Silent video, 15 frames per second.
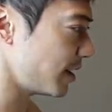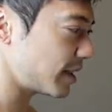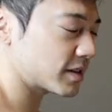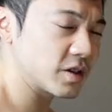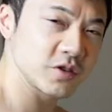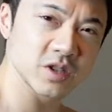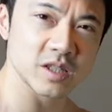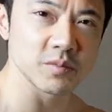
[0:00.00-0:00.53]
like
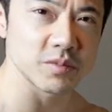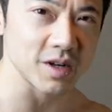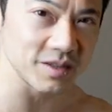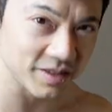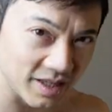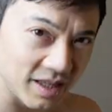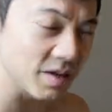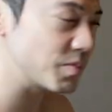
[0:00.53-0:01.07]
the chicken
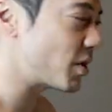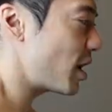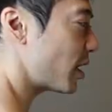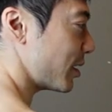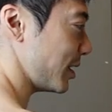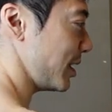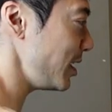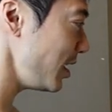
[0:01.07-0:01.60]
breast and the
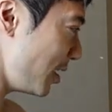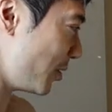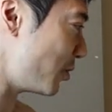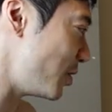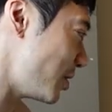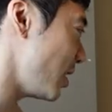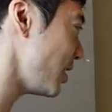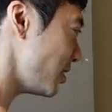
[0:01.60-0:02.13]
broccoli,
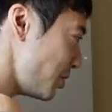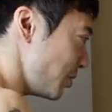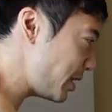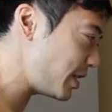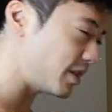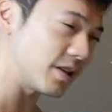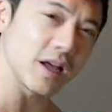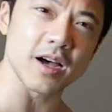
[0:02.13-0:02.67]
which I do eat
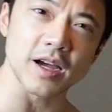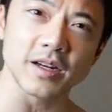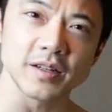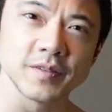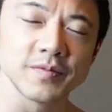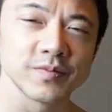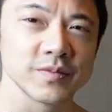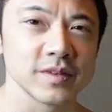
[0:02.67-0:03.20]
a
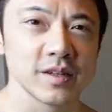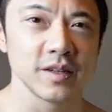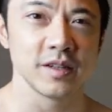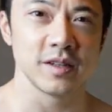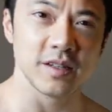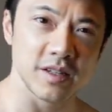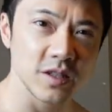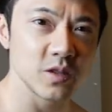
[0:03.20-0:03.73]
lot,
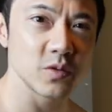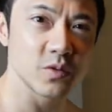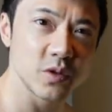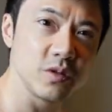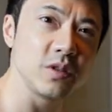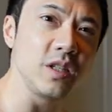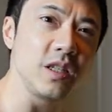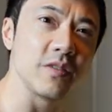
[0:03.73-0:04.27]
is a
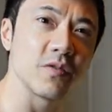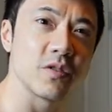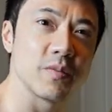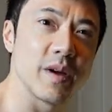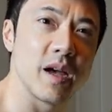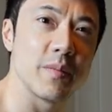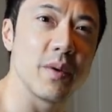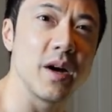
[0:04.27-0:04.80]
routine for
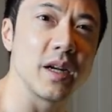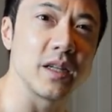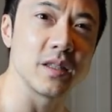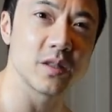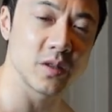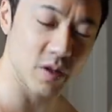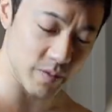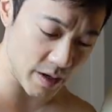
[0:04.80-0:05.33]
my body.
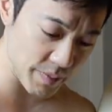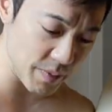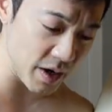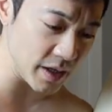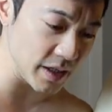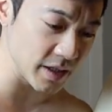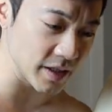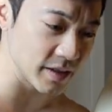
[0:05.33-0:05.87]
So my
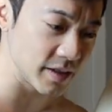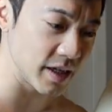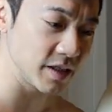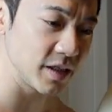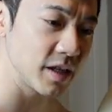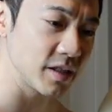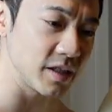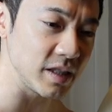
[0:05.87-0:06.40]
body can
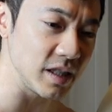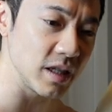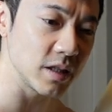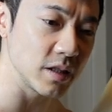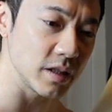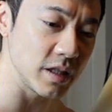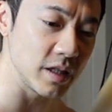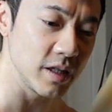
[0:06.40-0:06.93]
digest it
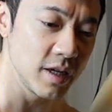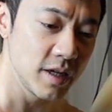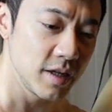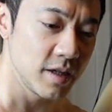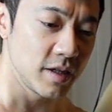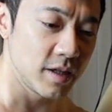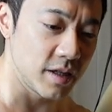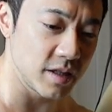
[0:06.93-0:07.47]
easily.
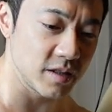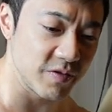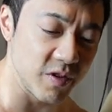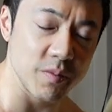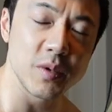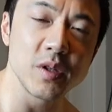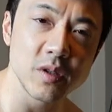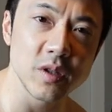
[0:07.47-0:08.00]
It's
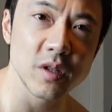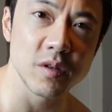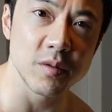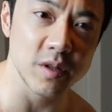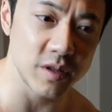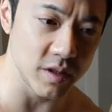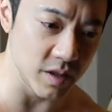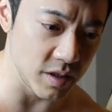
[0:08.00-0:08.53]
familiar
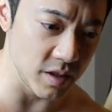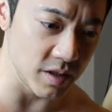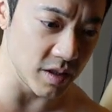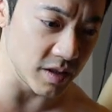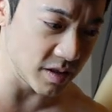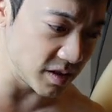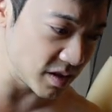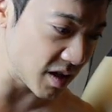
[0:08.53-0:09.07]
with the,
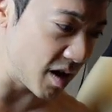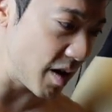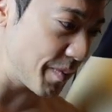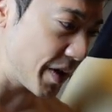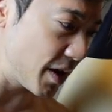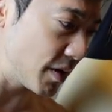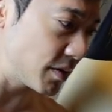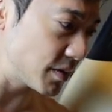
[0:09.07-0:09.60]
the
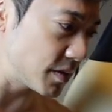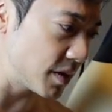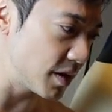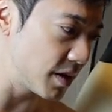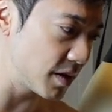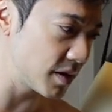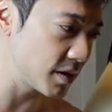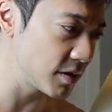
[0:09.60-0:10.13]
compounds.
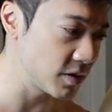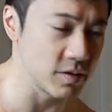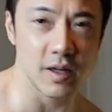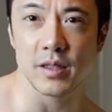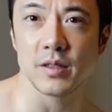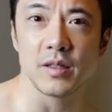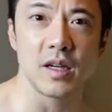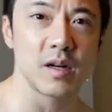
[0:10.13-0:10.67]
So
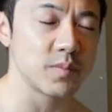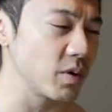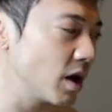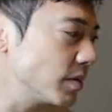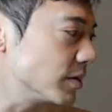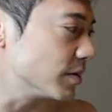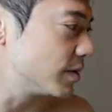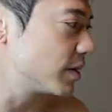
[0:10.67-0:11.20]
that's not a
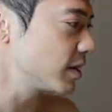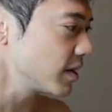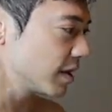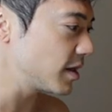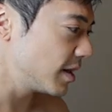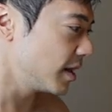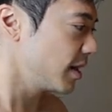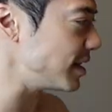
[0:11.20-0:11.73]
problem. The
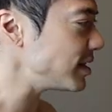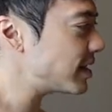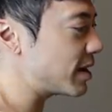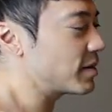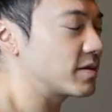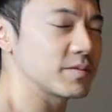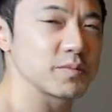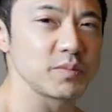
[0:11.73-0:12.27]
thing
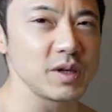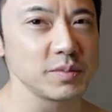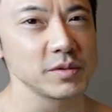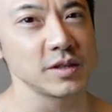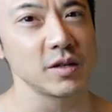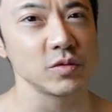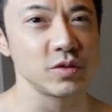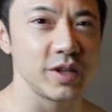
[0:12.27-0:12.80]
that people
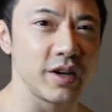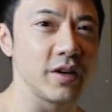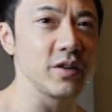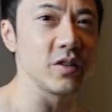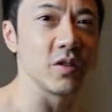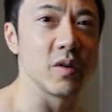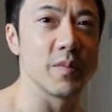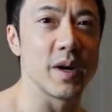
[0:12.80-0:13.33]
don't tell
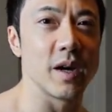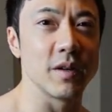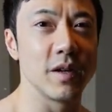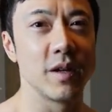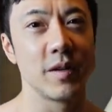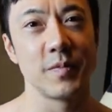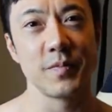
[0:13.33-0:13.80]
you about